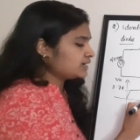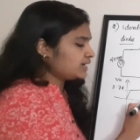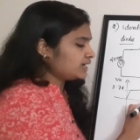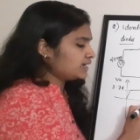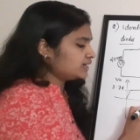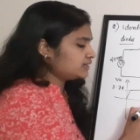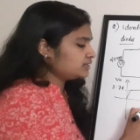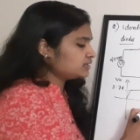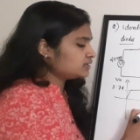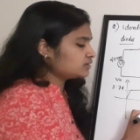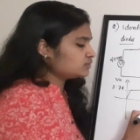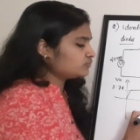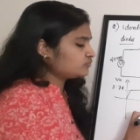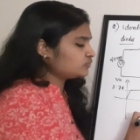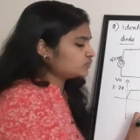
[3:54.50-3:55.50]
And
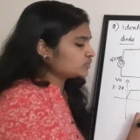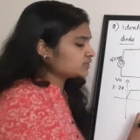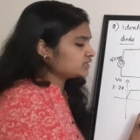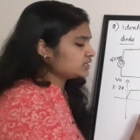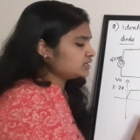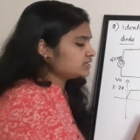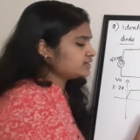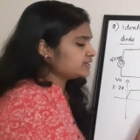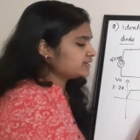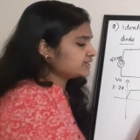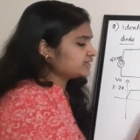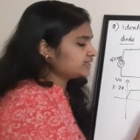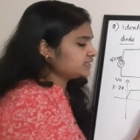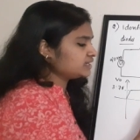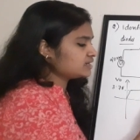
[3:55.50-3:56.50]
for the
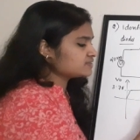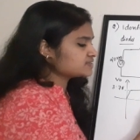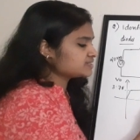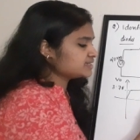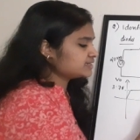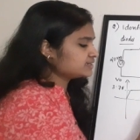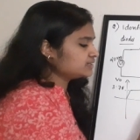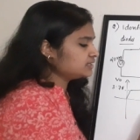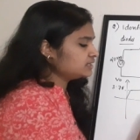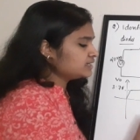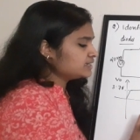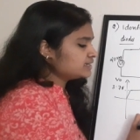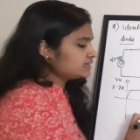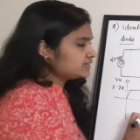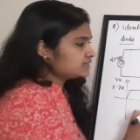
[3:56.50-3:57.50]
negative half cycle,
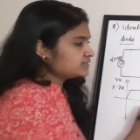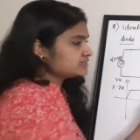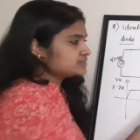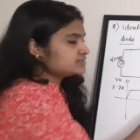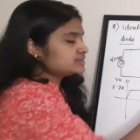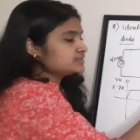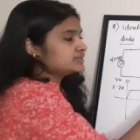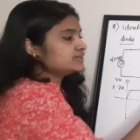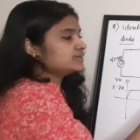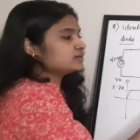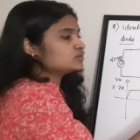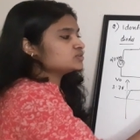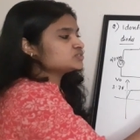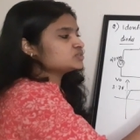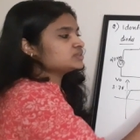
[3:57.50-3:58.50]
here
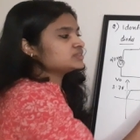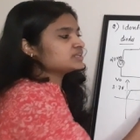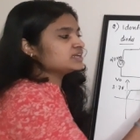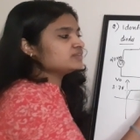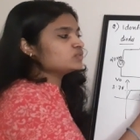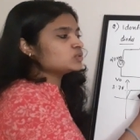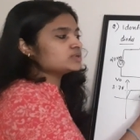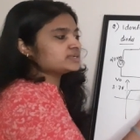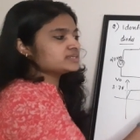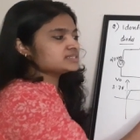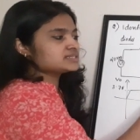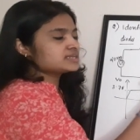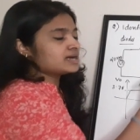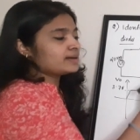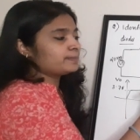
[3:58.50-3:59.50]
also 3 volt
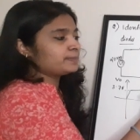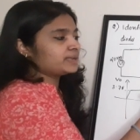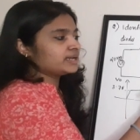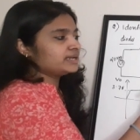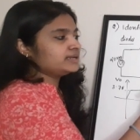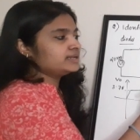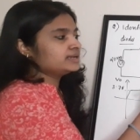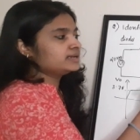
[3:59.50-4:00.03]
is applied